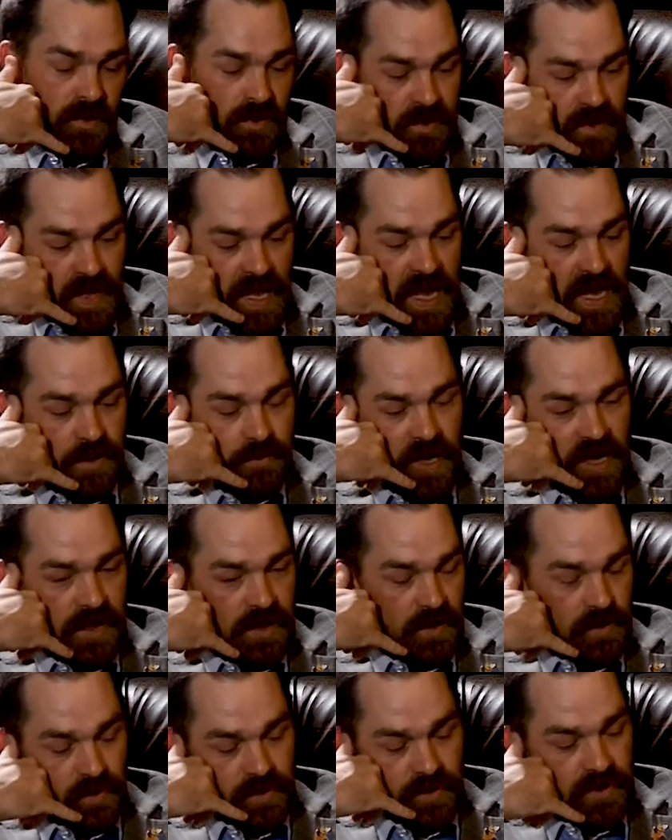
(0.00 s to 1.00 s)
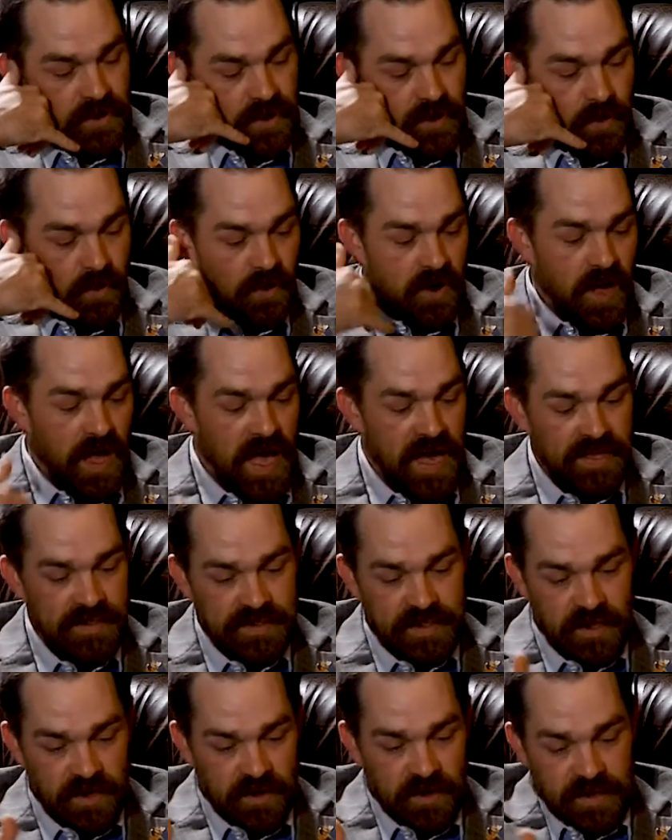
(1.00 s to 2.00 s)
hand mic and at
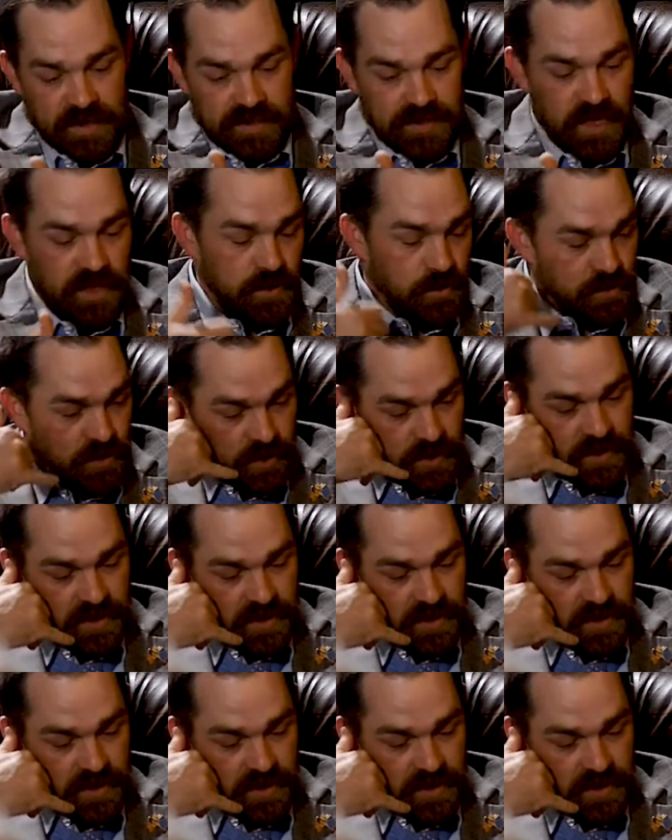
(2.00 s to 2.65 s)
his ear, and he's got the book